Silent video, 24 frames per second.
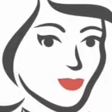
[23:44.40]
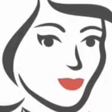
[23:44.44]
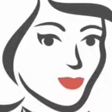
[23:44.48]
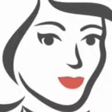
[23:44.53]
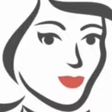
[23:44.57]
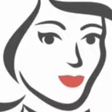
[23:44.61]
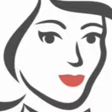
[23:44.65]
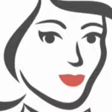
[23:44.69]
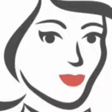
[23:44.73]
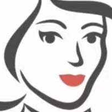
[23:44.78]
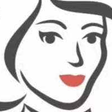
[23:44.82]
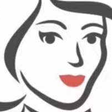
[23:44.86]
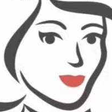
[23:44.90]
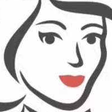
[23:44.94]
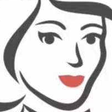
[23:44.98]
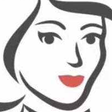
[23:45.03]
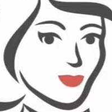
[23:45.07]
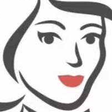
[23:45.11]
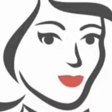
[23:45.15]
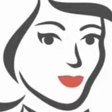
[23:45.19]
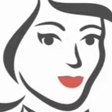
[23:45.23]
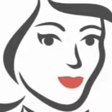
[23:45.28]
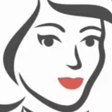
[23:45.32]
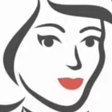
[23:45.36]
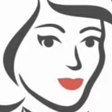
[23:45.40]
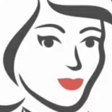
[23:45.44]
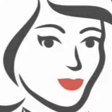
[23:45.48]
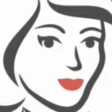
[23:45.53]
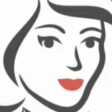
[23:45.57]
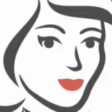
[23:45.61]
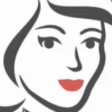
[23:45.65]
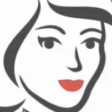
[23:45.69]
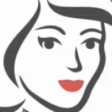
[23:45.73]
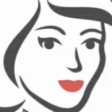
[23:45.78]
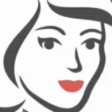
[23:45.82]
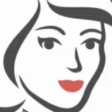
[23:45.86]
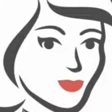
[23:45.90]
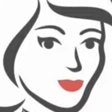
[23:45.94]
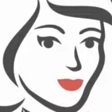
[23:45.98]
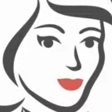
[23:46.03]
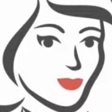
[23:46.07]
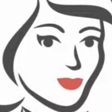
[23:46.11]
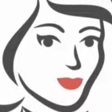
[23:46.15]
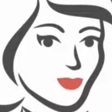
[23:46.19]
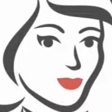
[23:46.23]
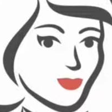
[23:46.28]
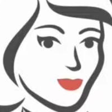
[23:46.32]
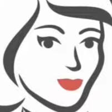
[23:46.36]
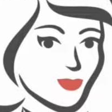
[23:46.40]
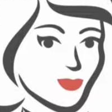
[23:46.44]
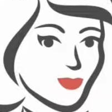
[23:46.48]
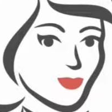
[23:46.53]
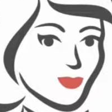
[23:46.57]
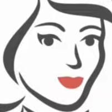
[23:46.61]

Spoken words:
delved enough into ourselves